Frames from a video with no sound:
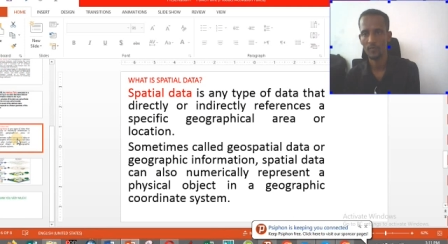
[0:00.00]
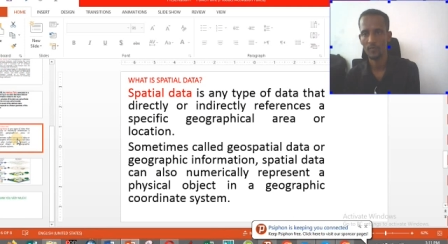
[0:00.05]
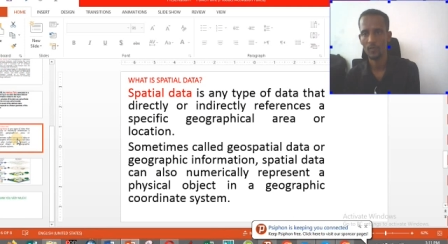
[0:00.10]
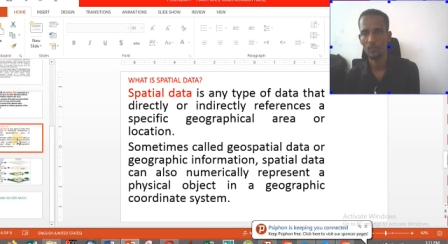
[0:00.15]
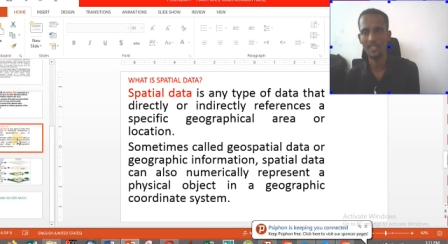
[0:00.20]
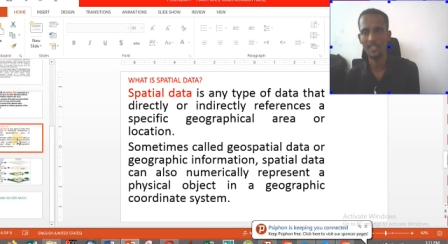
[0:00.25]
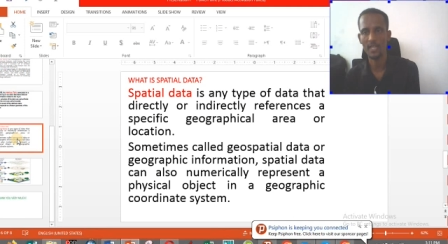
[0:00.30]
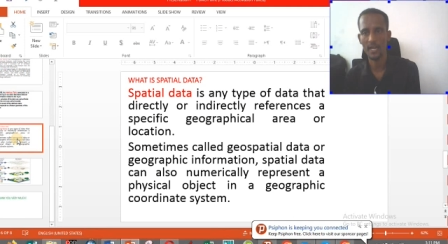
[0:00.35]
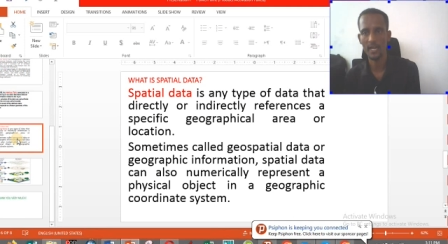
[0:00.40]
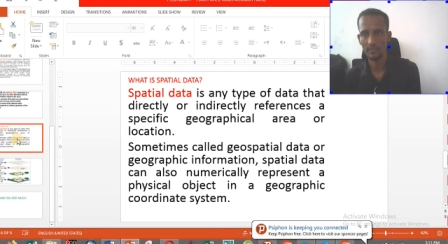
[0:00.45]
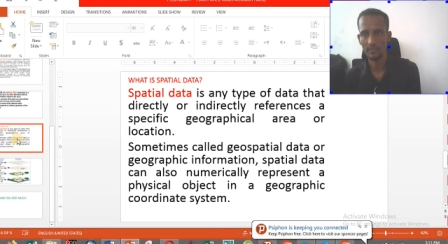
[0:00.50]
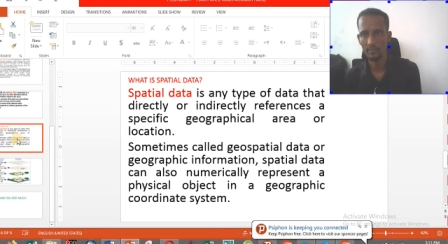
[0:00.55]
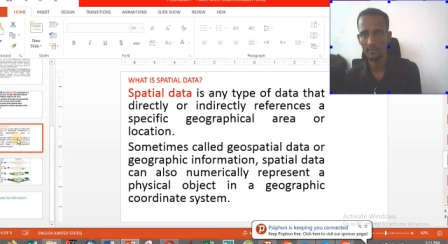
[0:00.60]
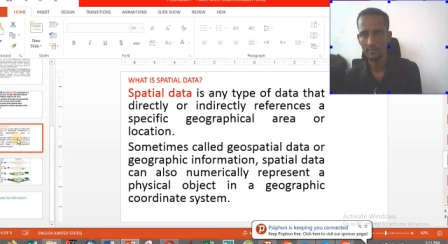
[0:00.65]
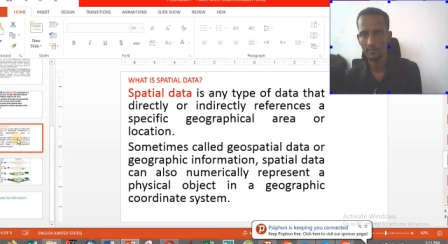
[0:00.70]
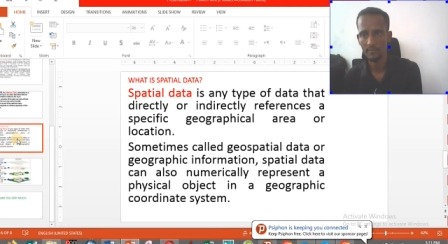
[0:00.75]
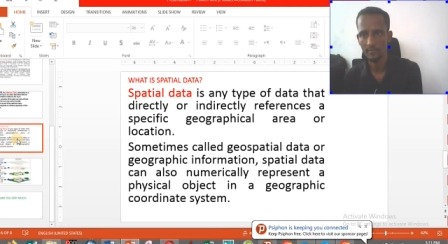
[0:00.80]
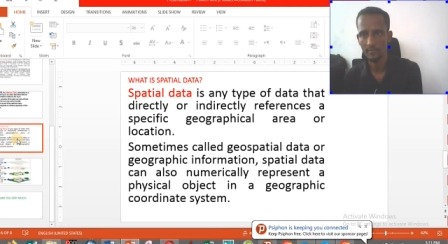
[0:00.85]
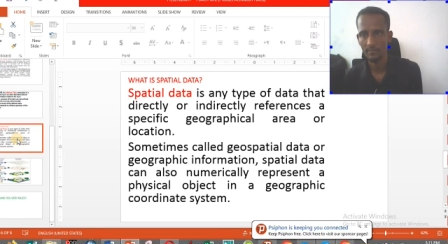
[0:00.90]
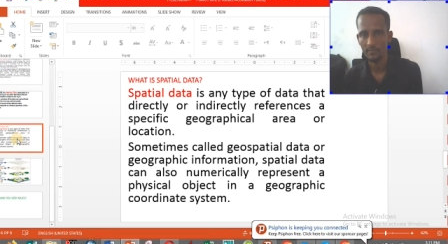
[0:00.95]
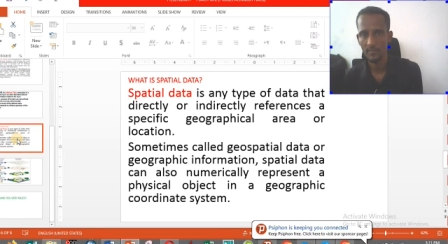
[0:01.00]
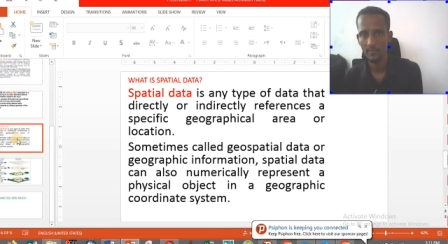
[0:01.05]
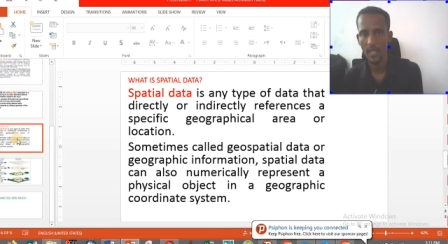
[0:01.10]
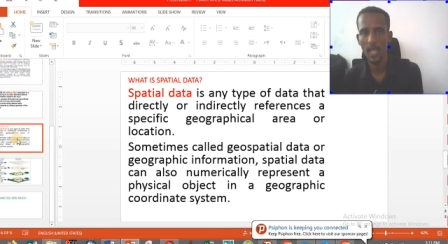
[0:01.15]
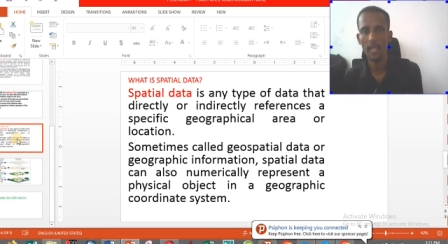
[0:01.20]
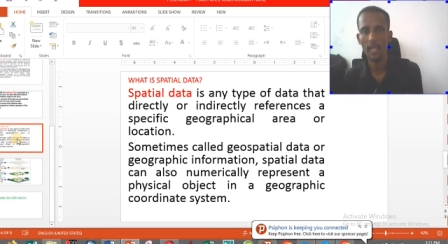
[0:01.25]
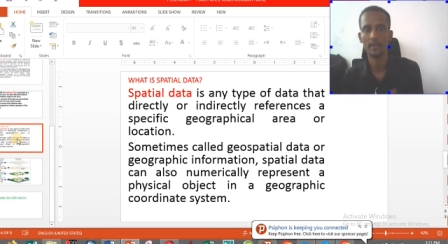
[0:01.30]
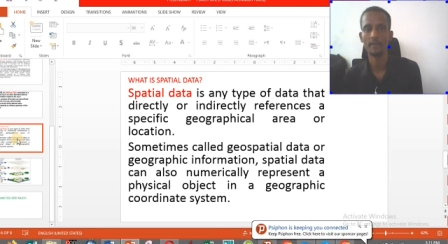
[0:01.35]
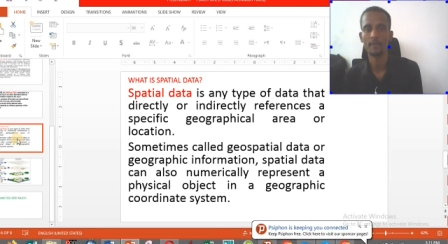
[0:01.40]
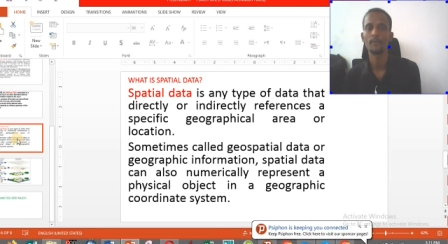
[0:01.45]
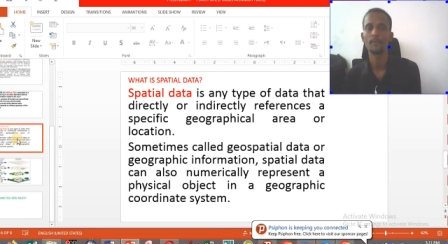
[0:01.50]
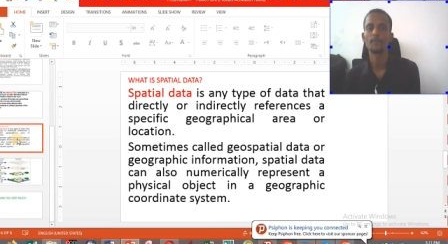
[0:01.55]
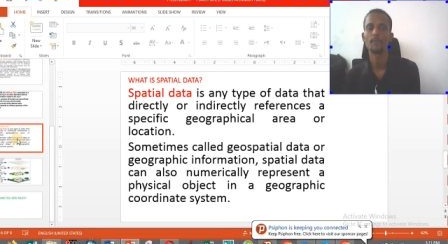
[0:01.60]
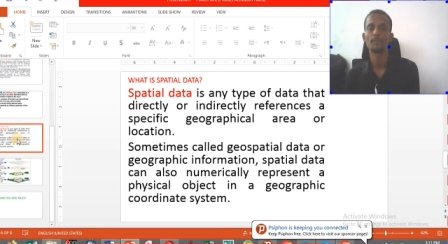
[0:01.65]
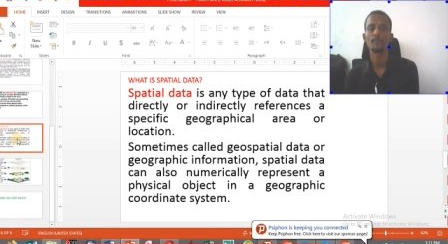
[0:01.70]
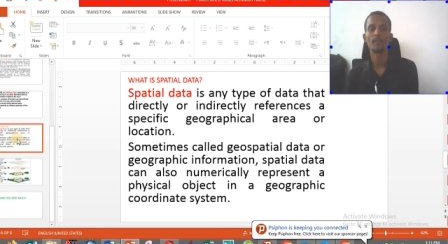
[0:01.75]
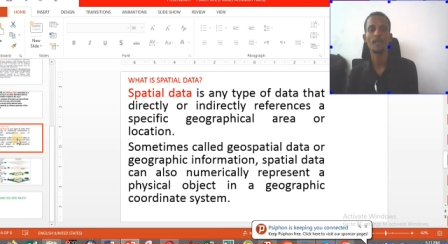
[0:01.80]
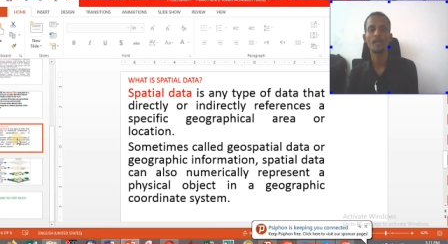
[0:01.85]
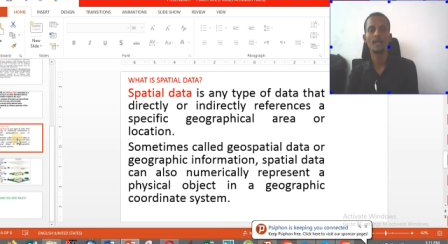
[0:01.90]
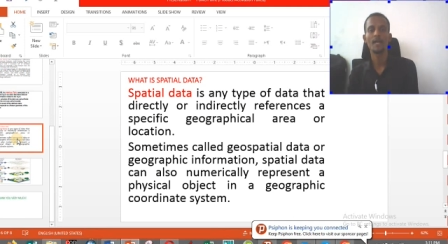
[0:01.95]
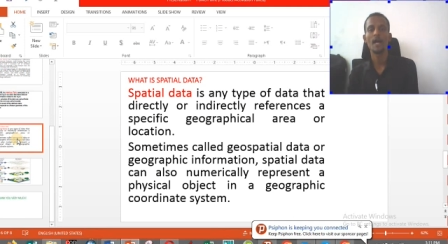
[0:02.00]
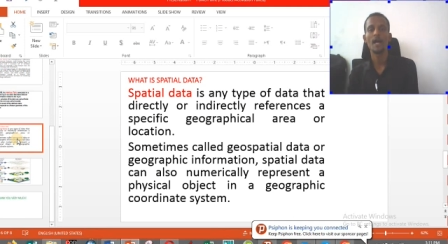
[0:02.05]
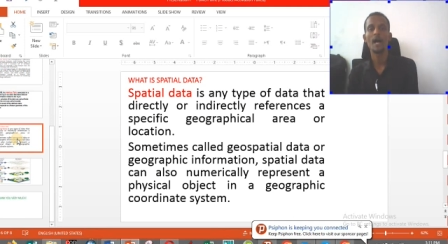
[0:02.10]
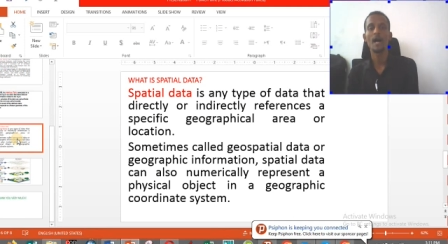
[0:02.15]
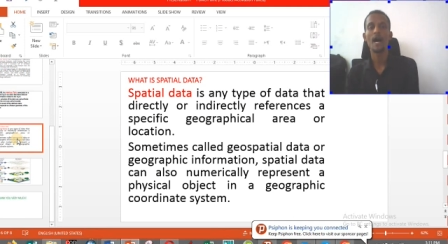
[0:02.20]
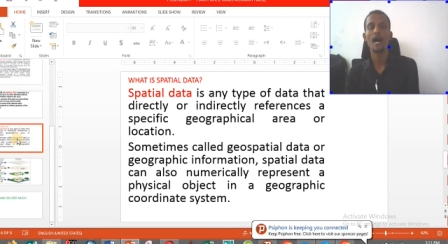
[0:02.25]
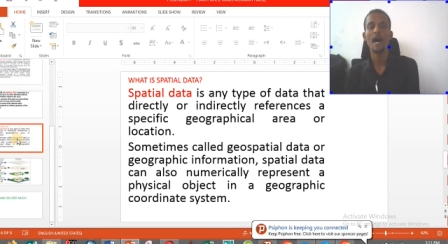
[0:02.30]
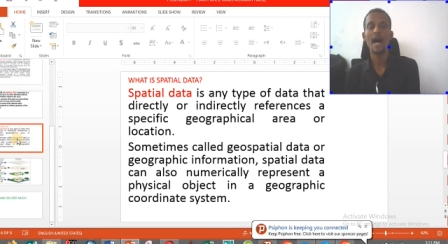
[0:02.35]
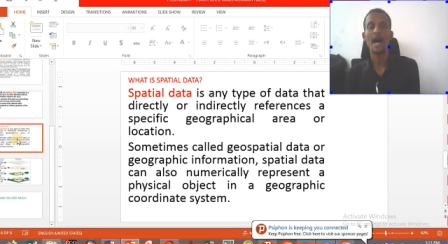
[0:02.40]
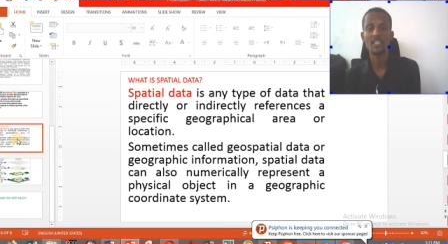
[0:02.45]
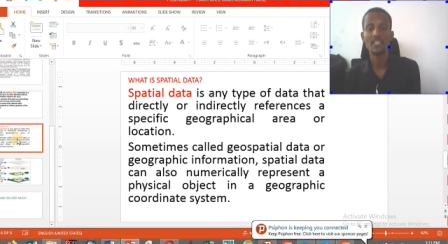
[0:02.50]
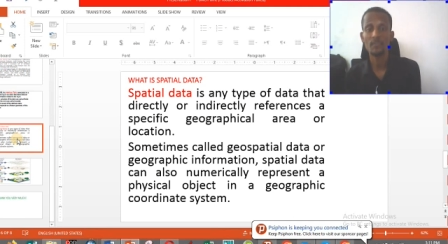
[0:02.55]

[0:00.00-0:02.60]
What that? Here, a